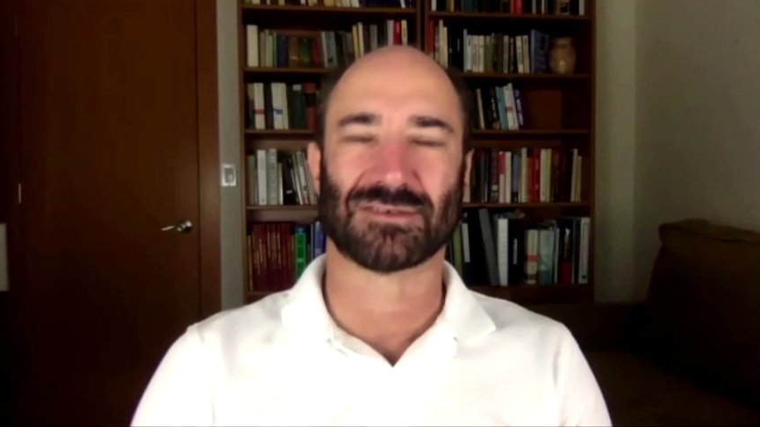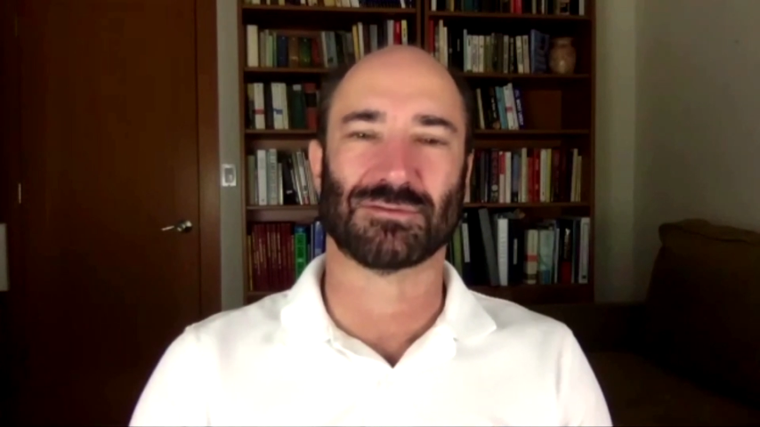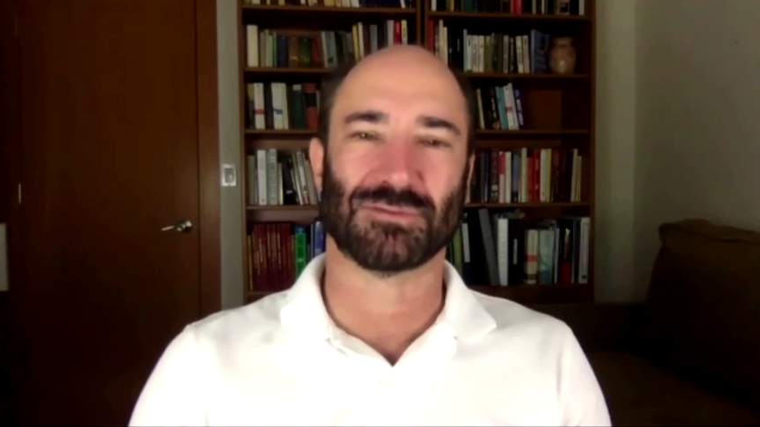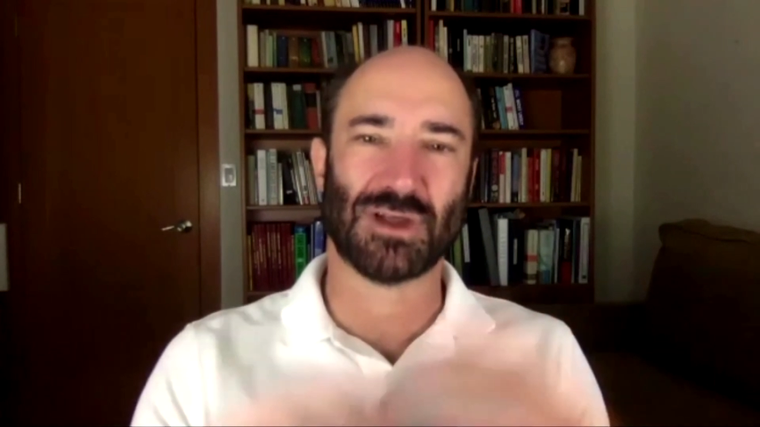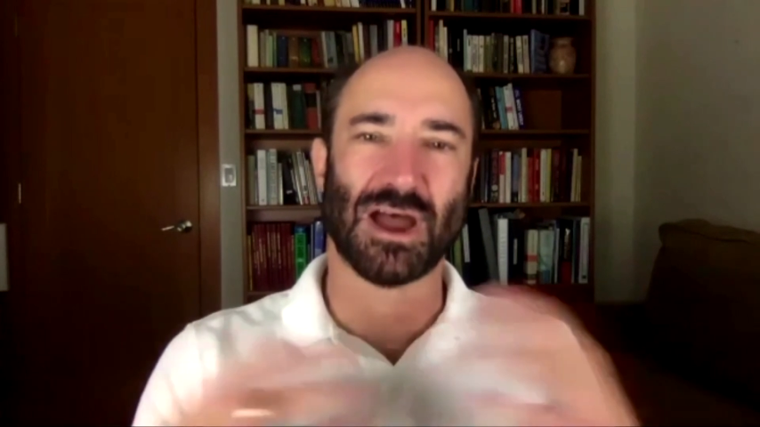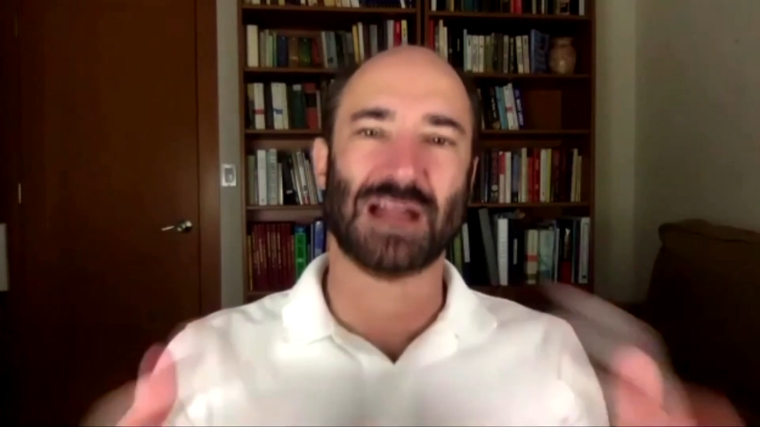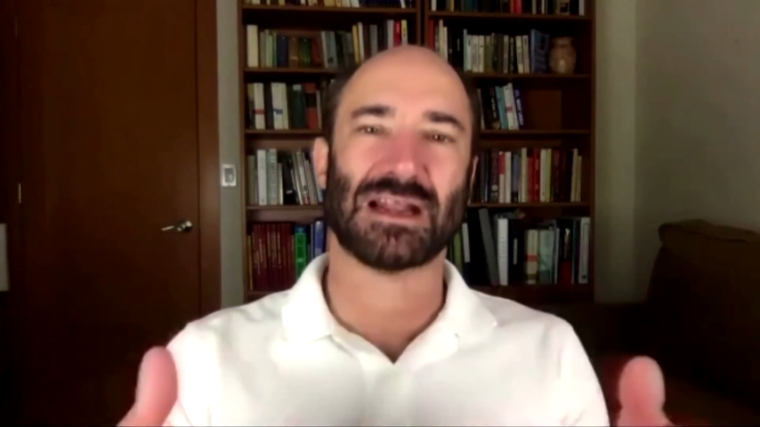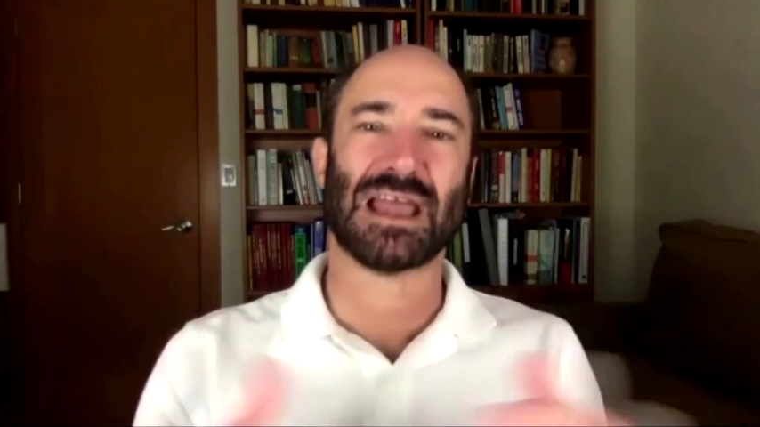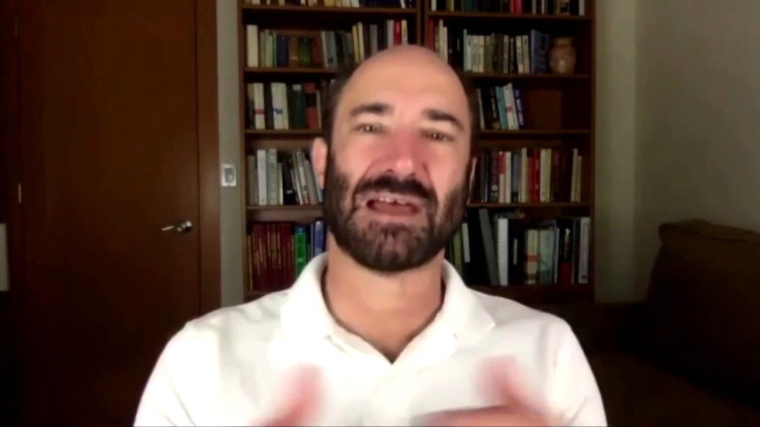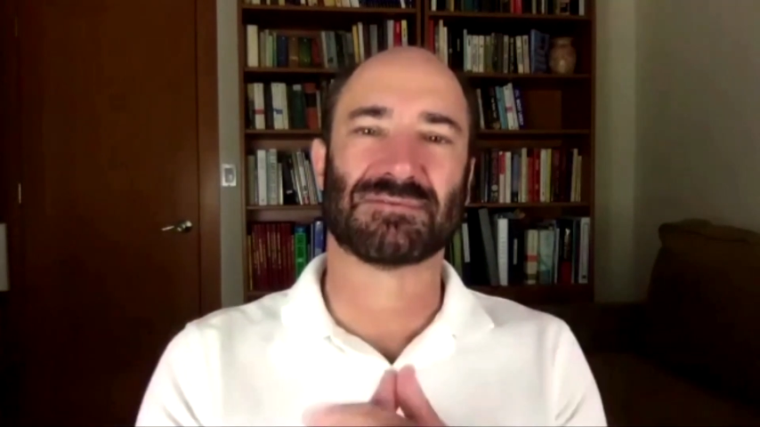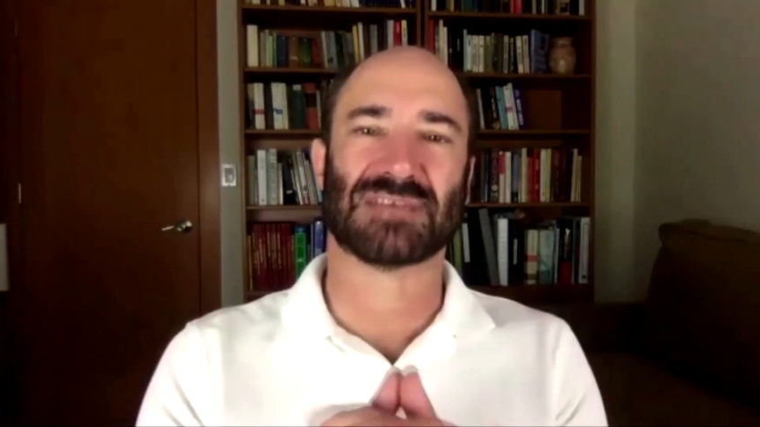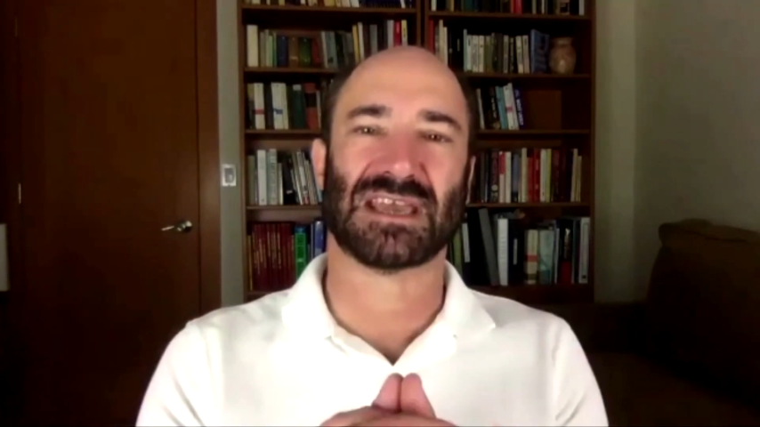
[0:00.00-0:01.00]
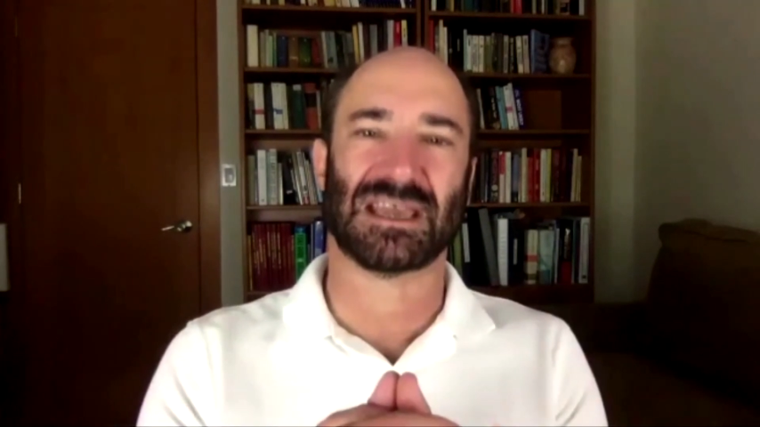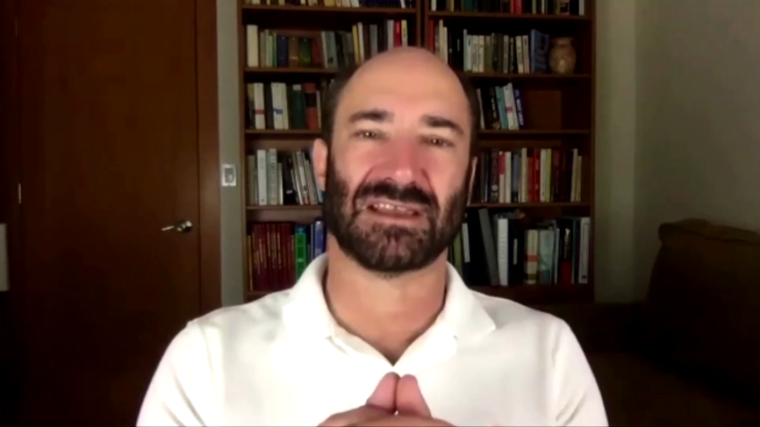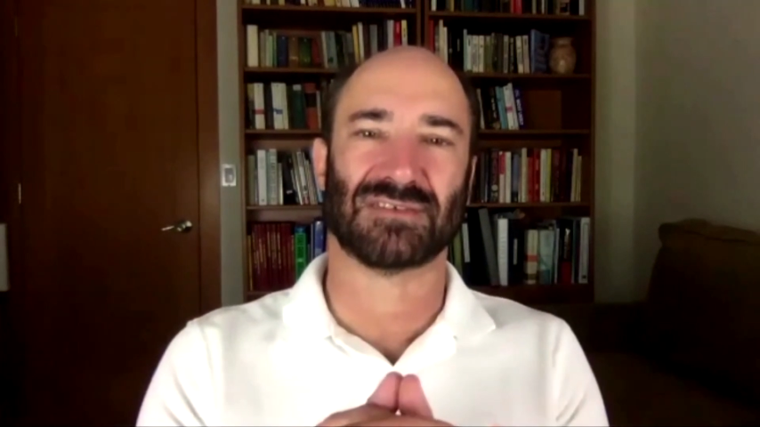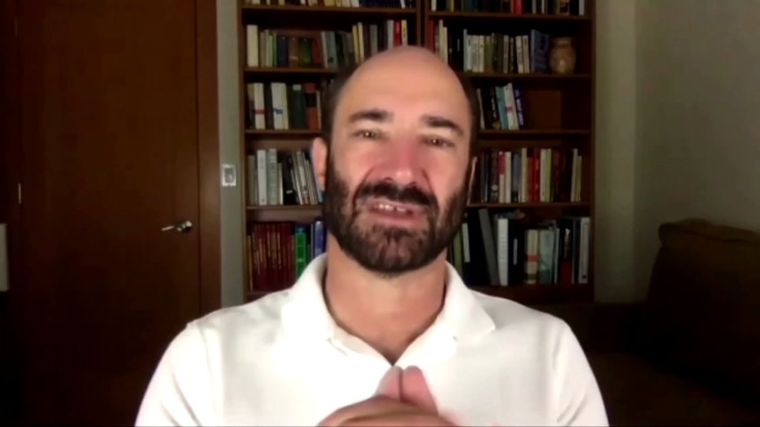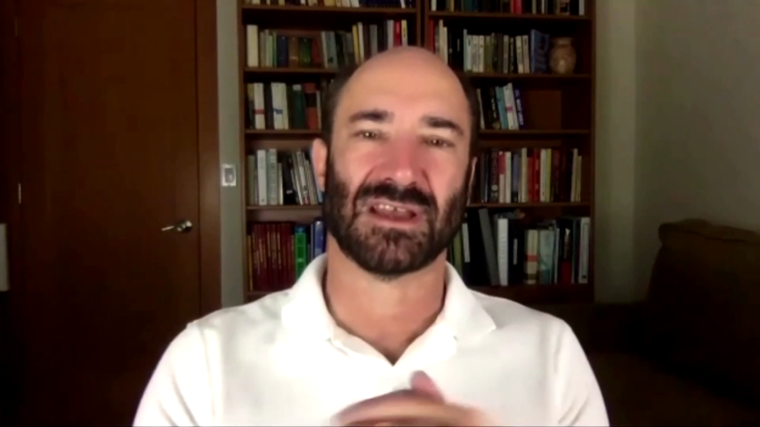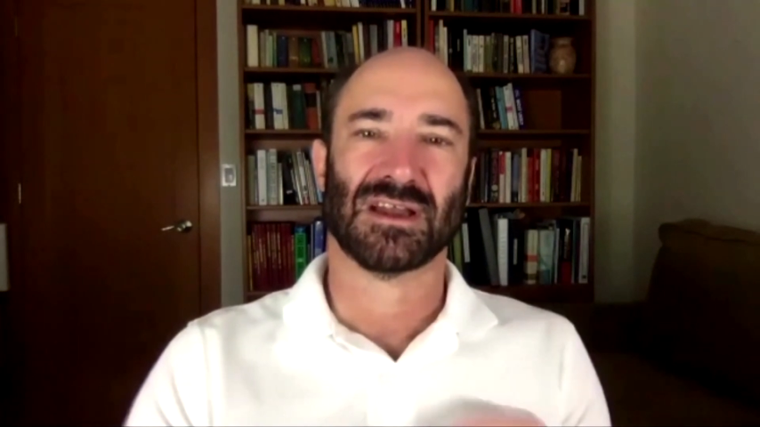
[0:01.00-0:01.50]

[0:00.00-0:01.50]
So, nine and a half days,